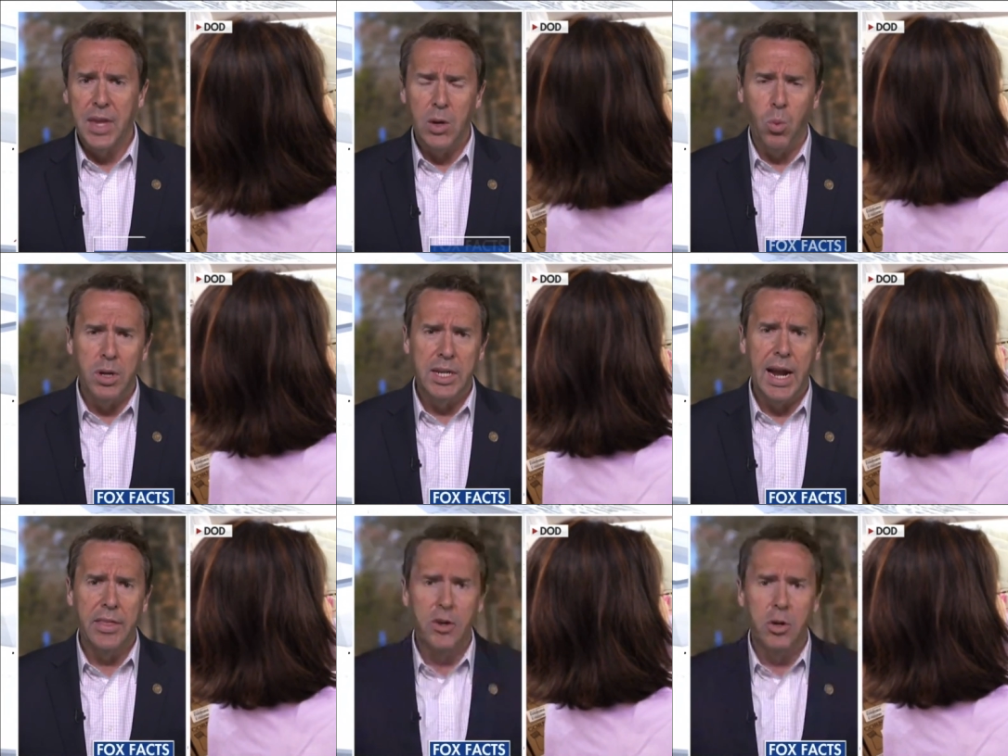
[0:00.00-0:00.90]
in one
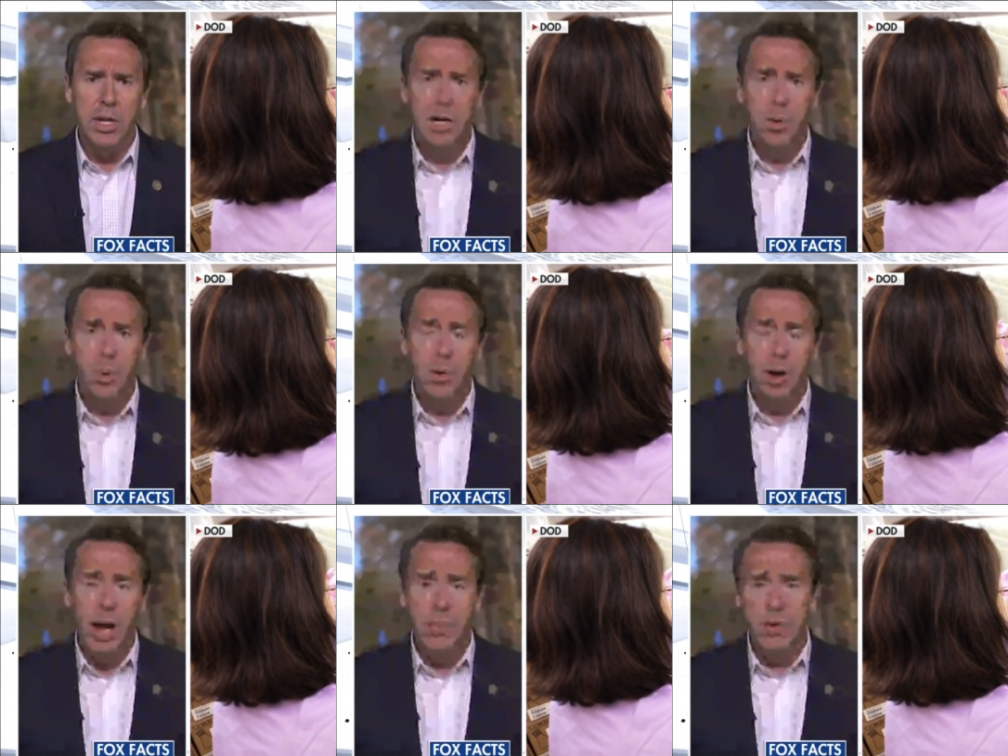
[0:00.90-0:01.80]
calendar year, we
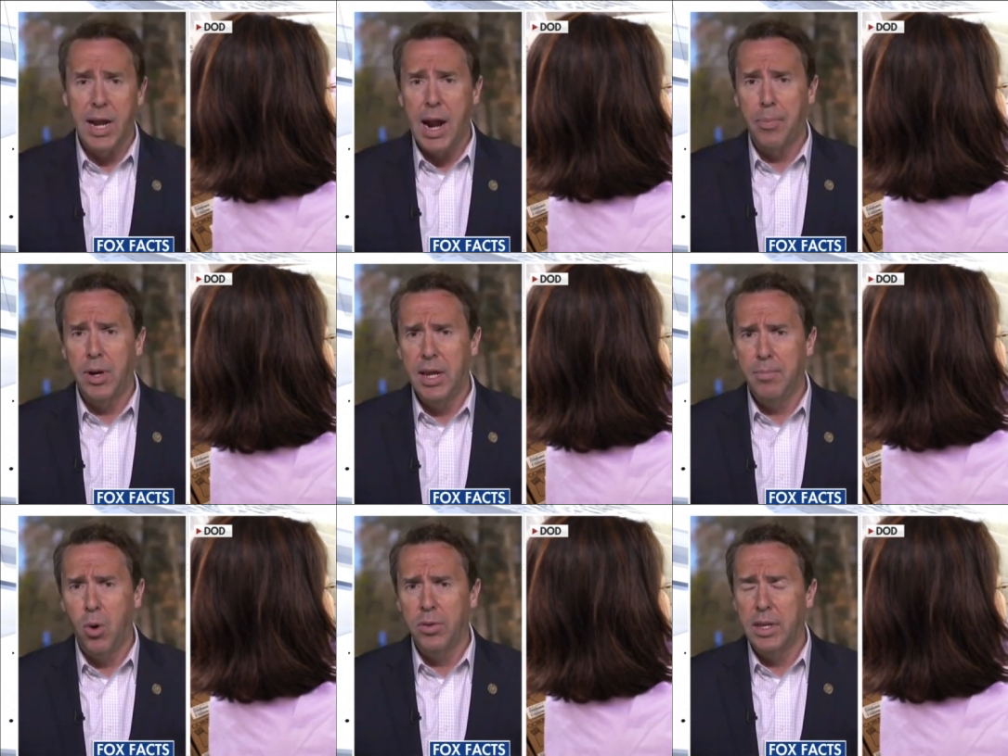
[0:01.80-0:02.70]
were able to
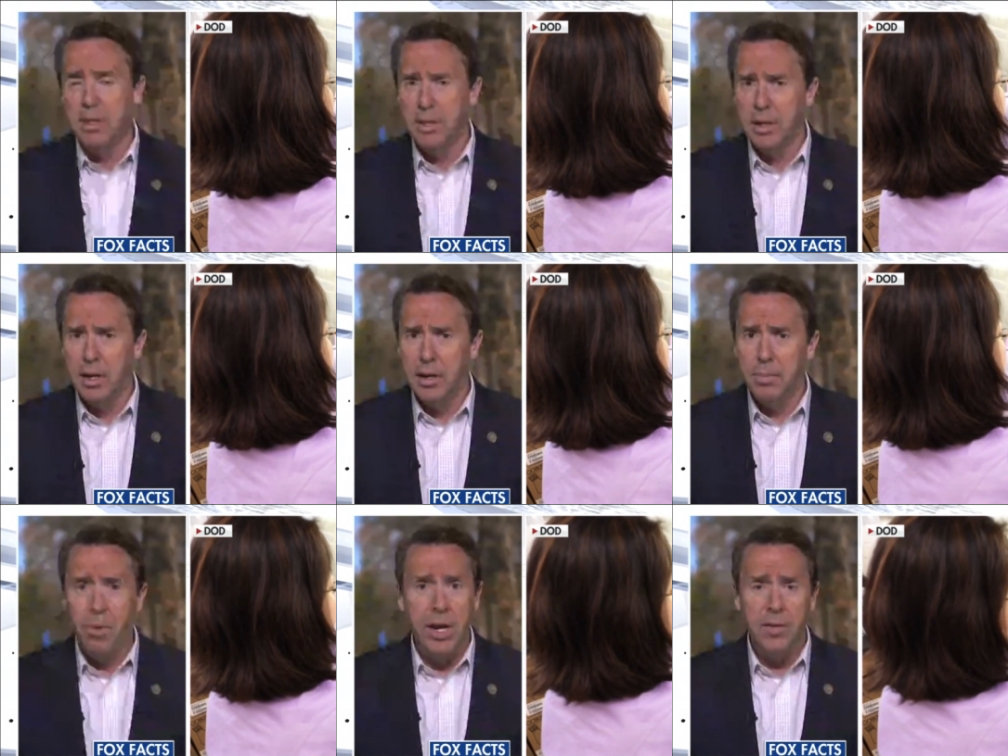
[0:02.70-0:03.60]
apprehend more
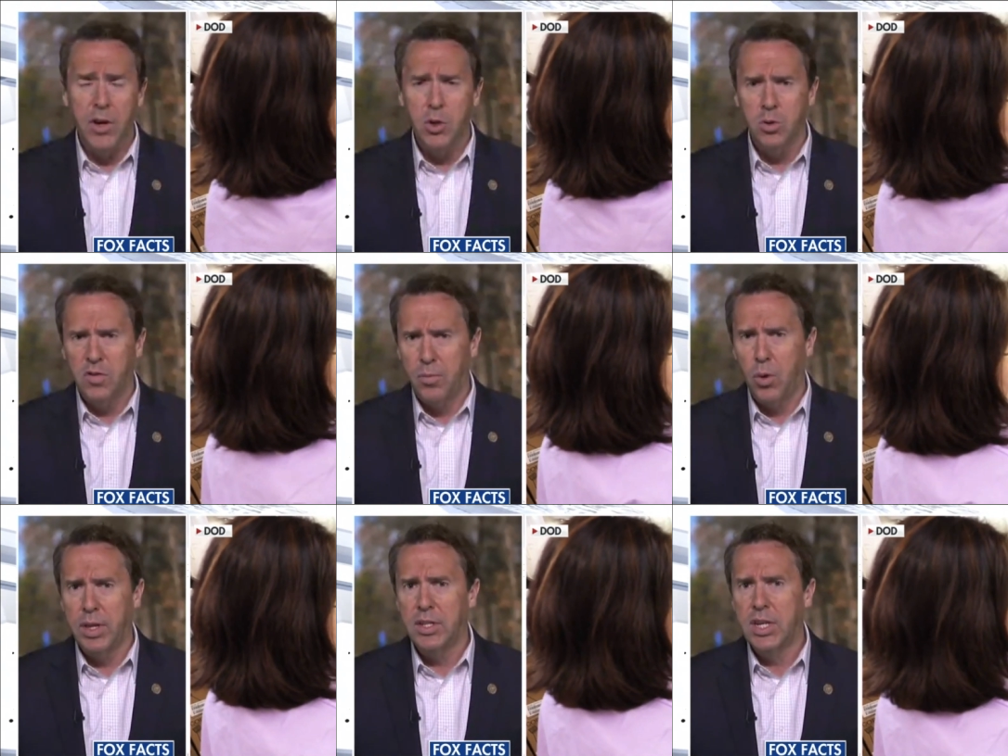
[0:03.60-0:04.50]
individuals from
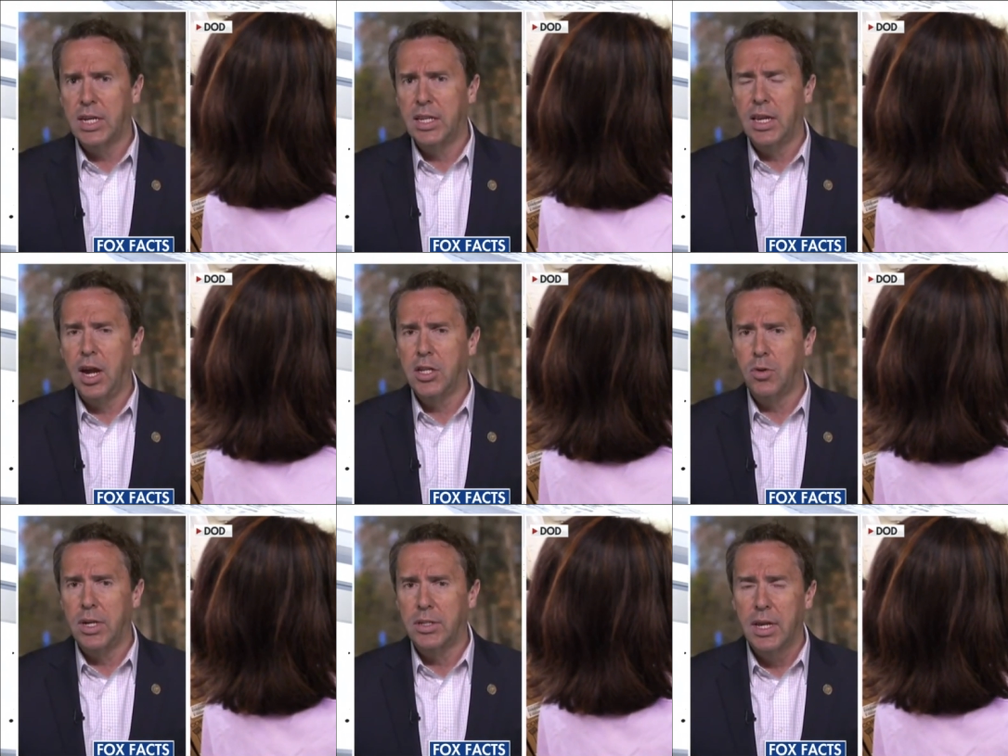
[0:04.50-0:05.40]
more than 60
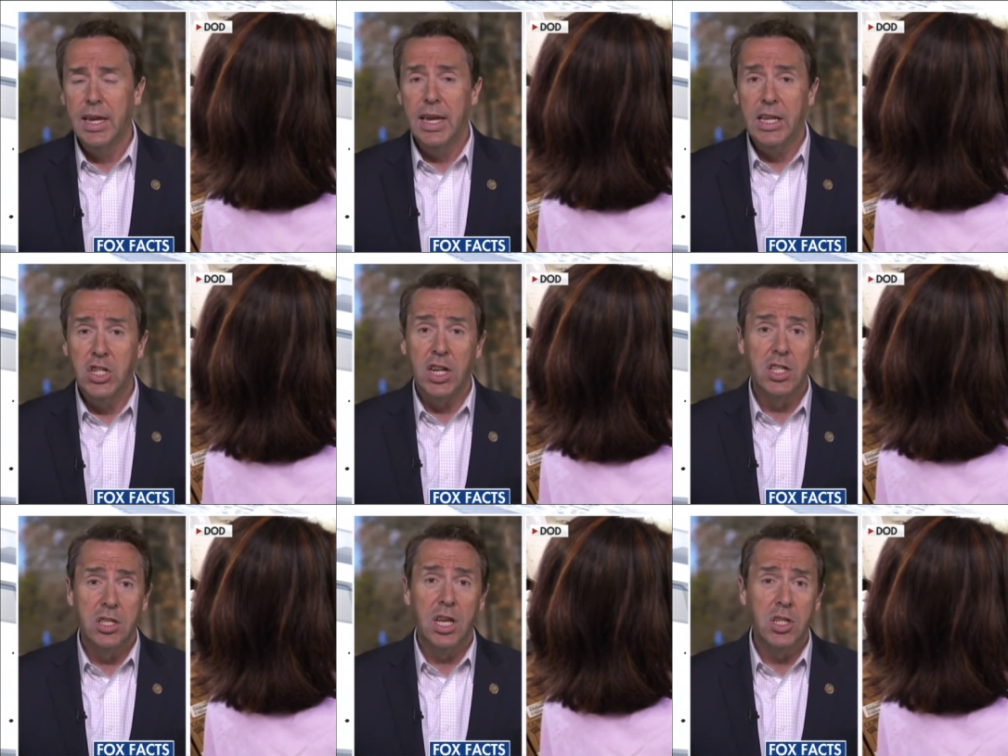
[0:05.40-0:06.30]
countries.
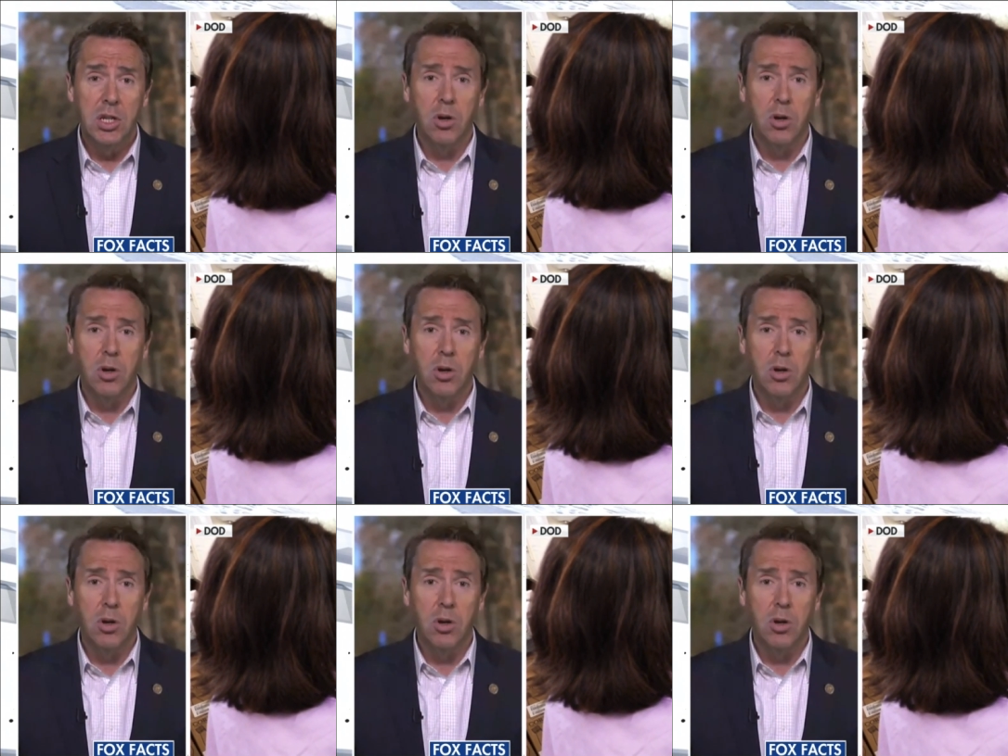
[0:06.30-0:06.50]
Just this